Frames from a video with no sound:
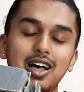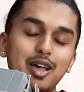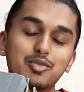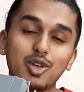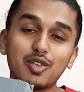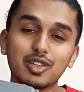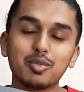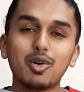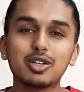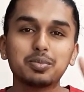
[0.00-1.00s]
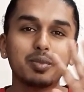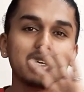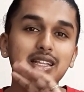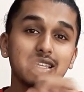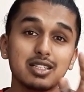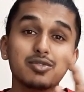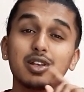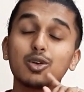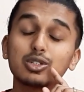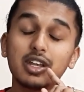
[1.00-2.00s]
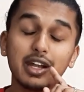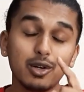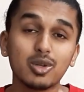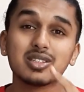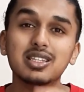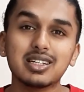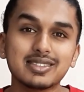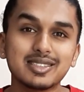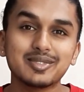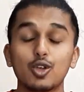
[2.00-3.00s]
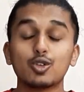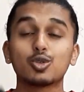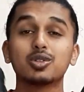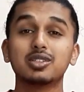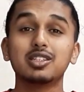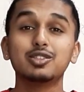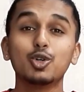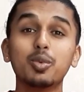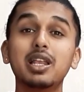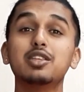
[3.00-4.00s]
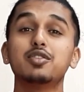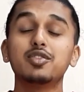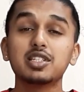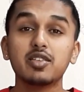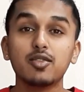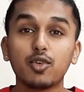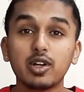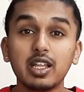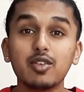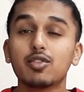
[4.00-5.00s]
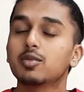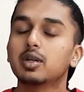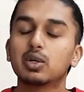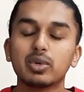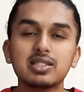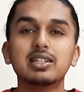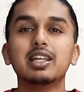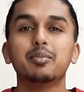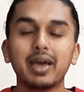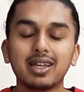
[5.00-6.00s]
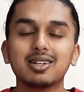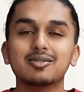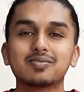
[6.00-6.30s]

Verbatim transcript: I'm sorry for the box but yes we'll go straight into the sneakers so this is New Balance 5740 from the Twin City pack